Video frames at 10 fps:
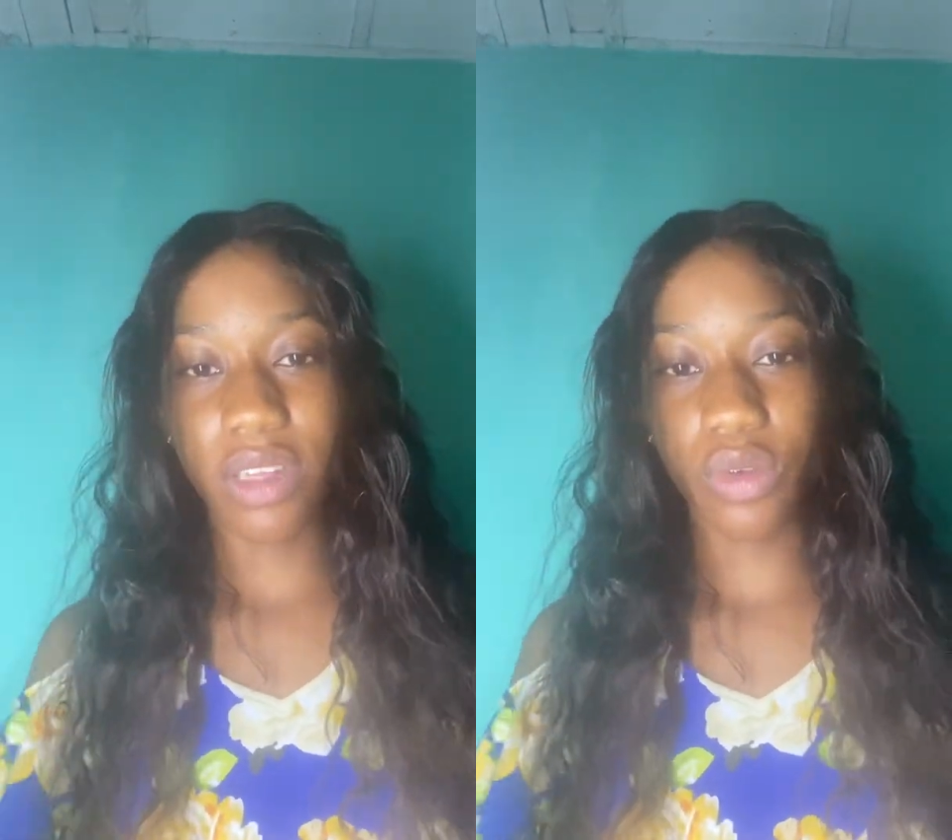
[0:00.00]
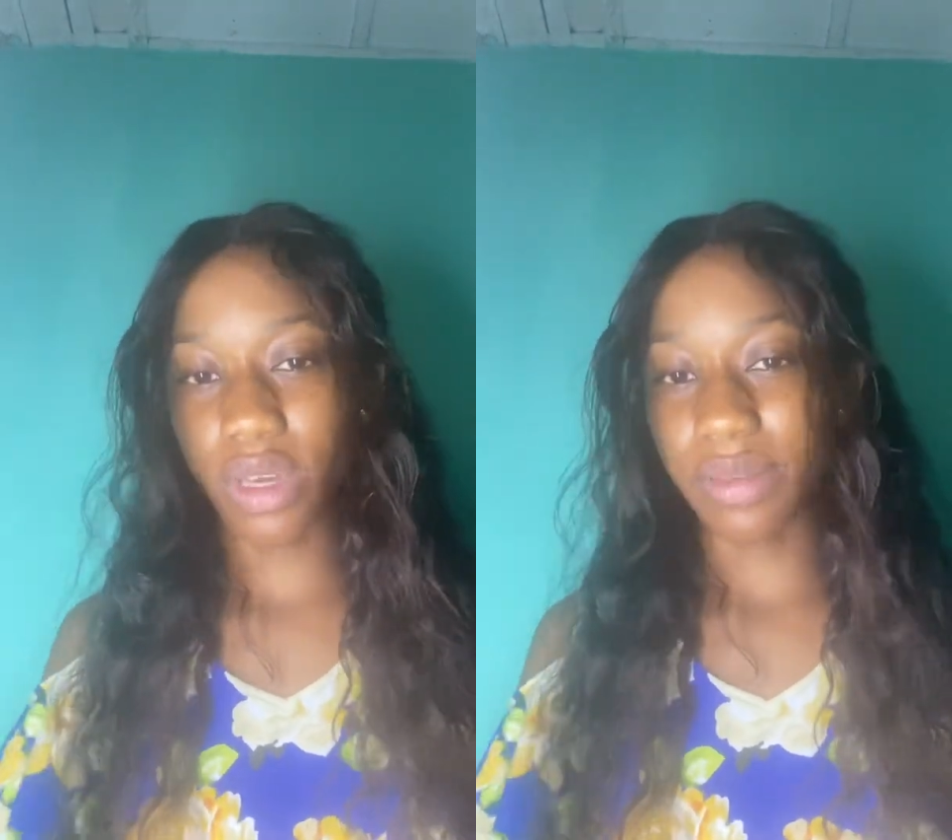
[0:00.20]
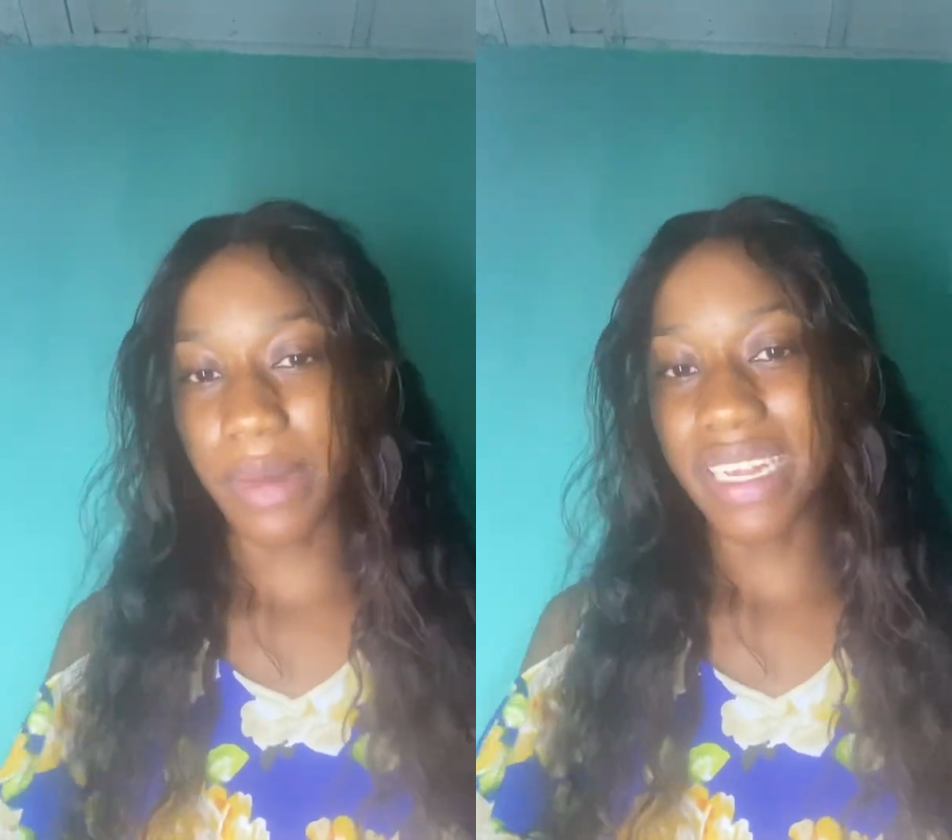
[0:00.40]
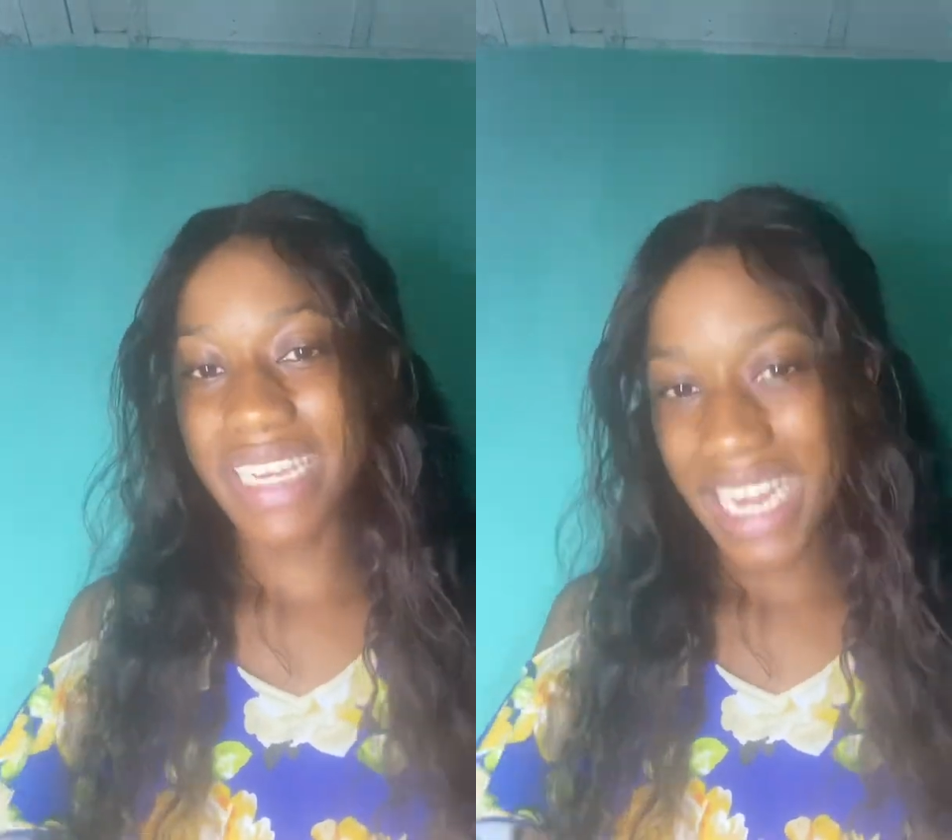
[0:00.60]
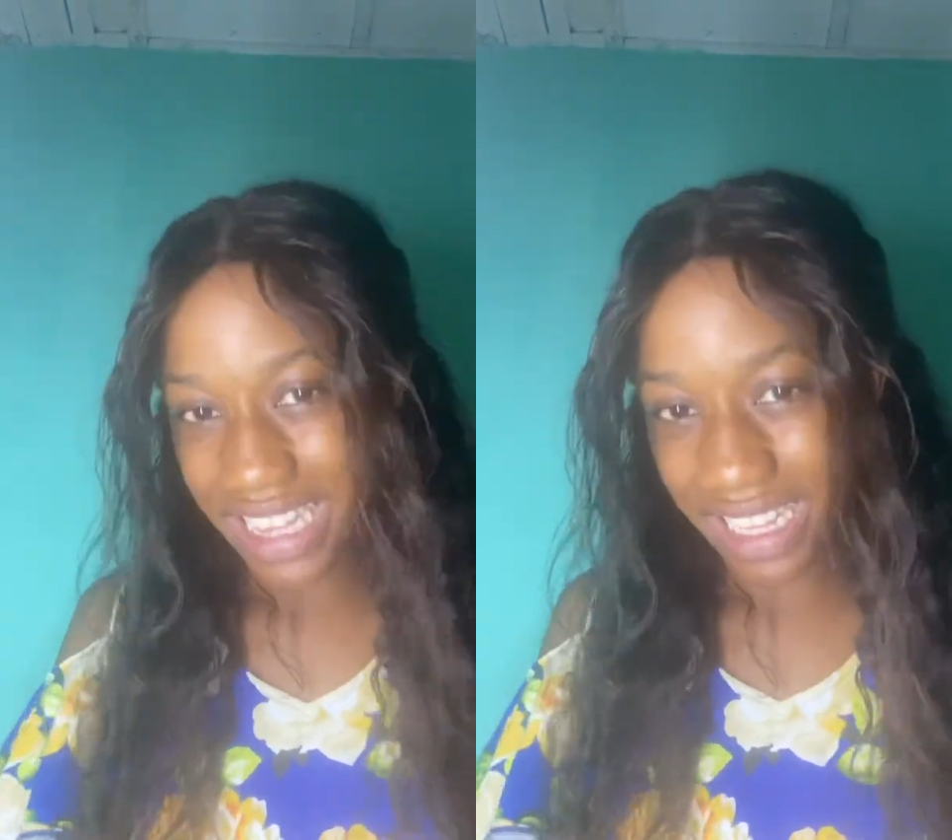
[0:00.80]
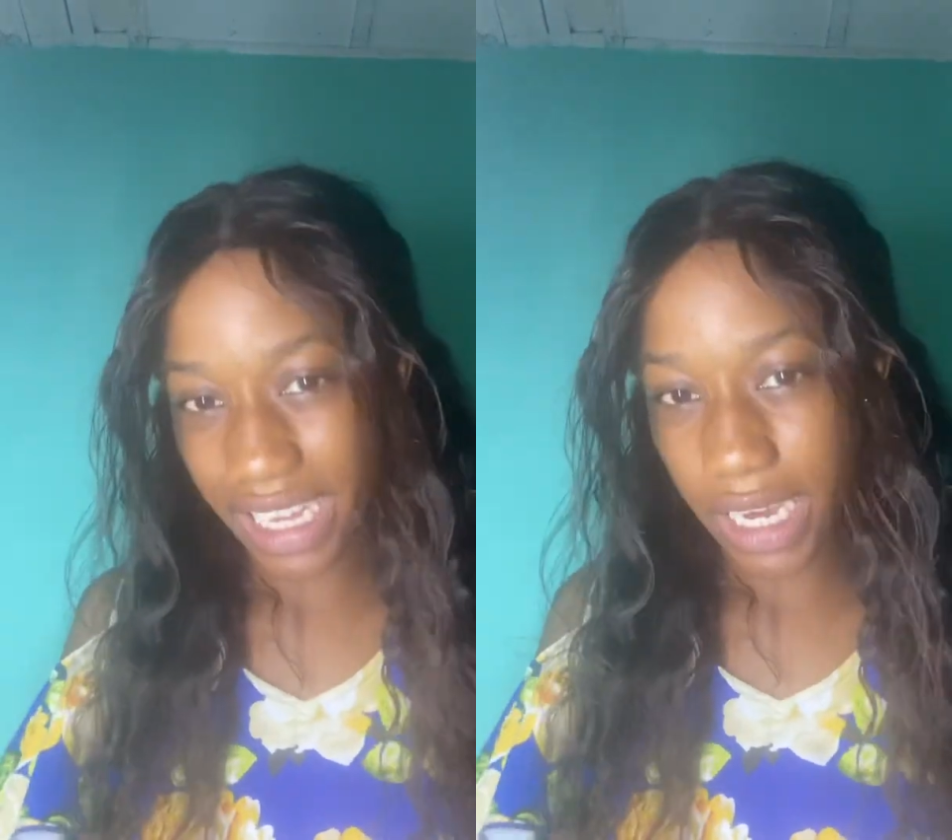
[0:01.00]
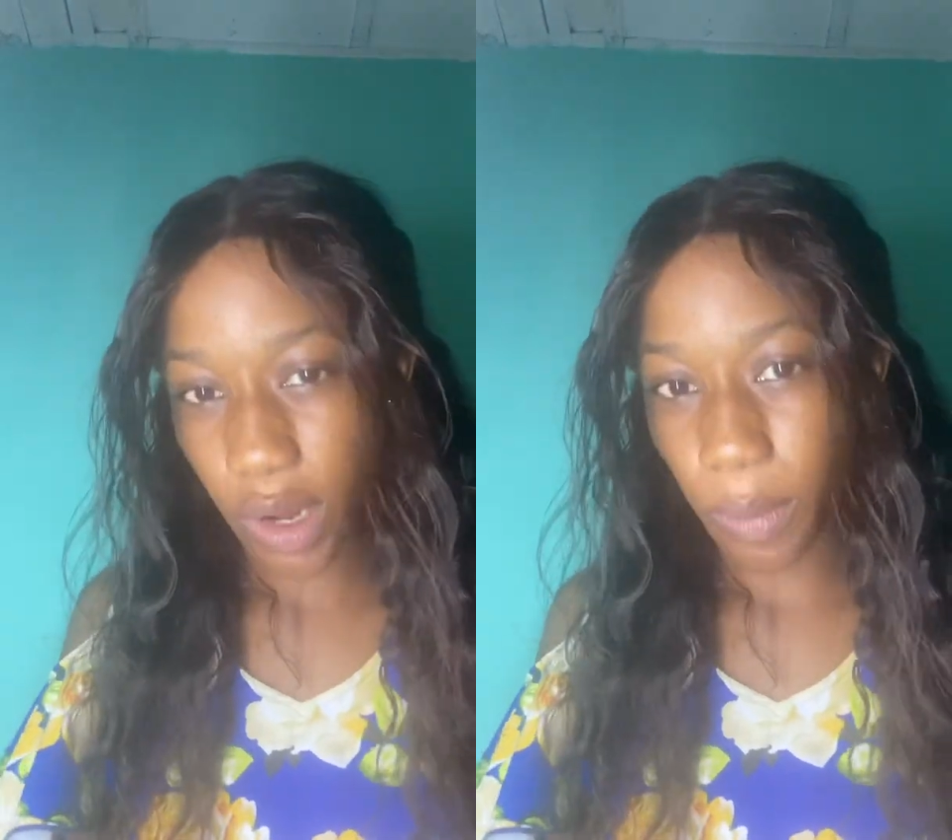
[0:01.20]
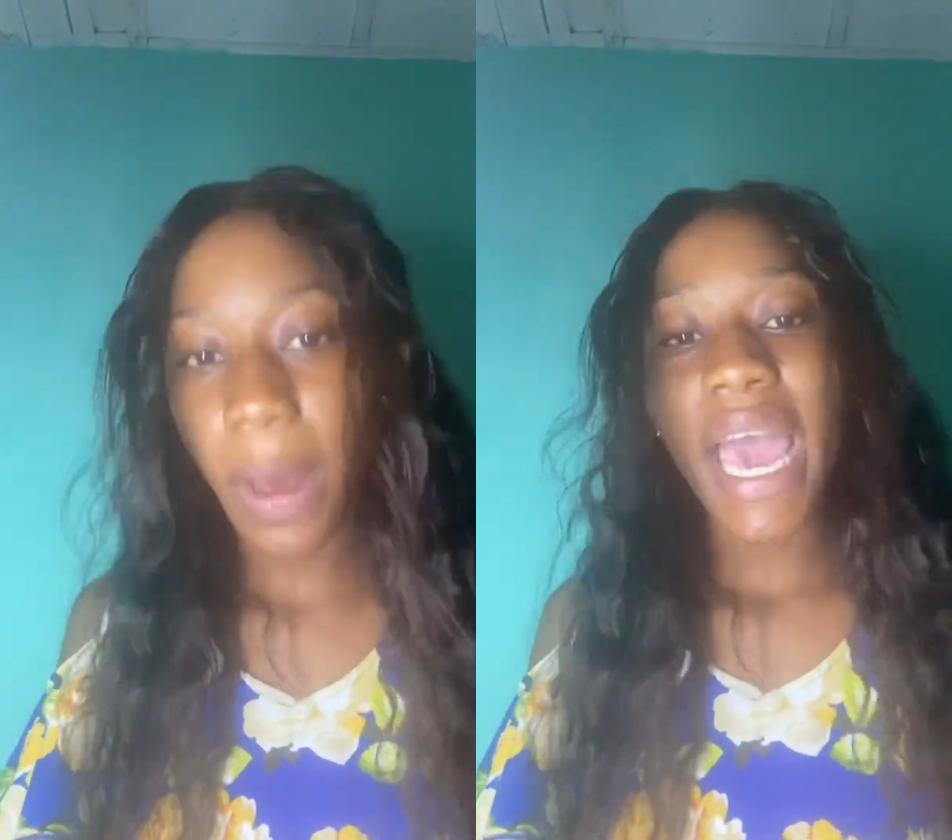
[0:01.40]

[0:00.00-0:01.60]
to as my net income,